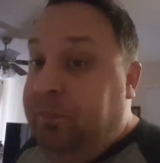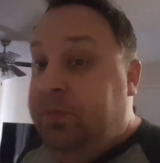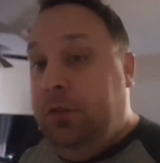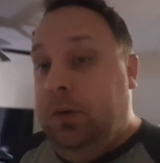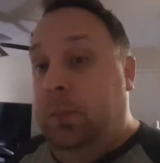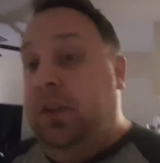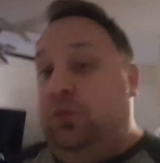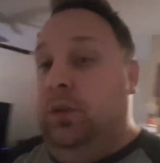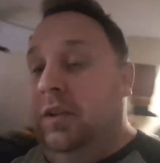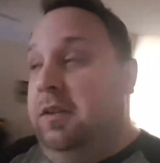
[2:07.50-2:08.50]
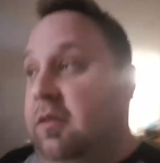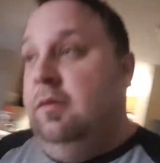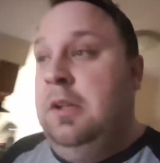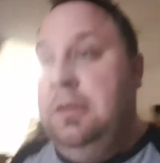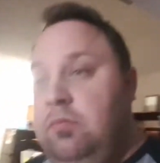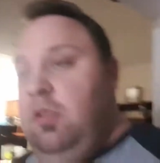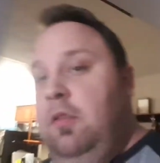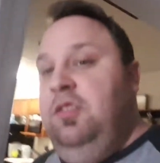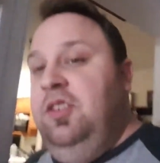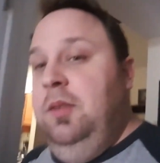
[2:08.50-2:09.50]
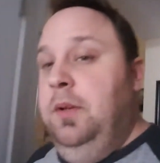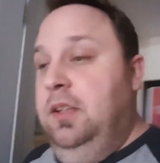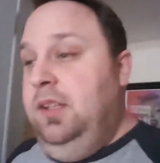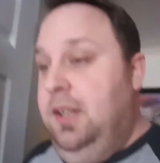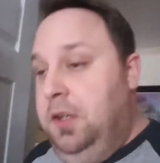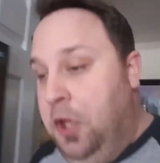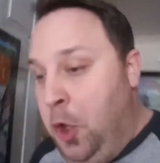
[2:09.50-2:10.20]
So I'm going to mess with it and see about that.